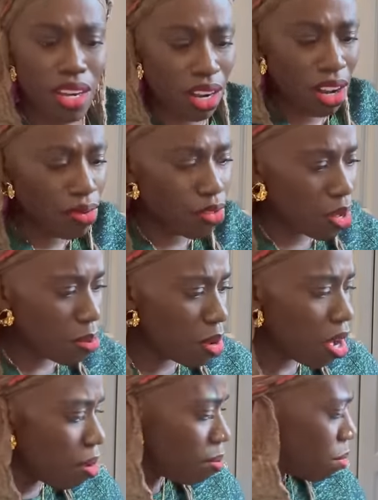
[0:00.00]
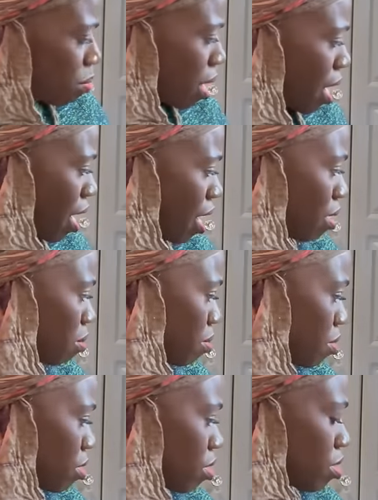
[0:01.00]
glove compartment
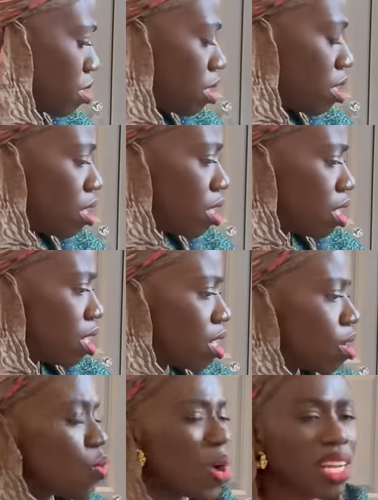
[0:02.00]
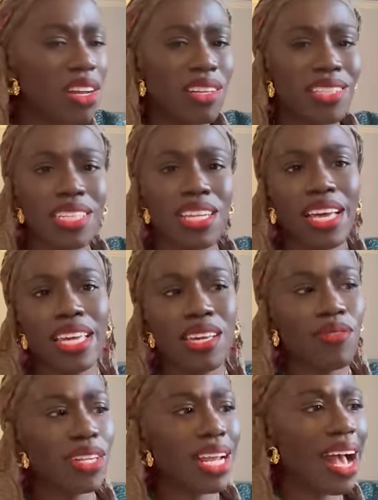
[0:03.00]
perhaps? where last did I
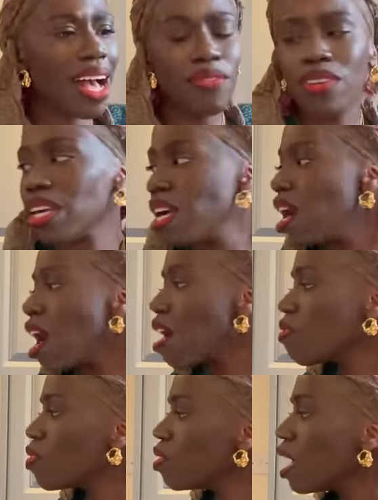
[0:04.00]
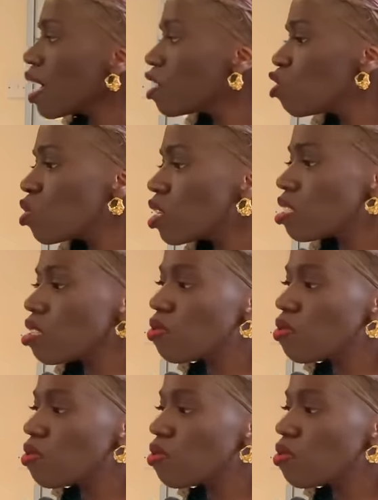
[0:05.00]
even have it? I feel like I took it to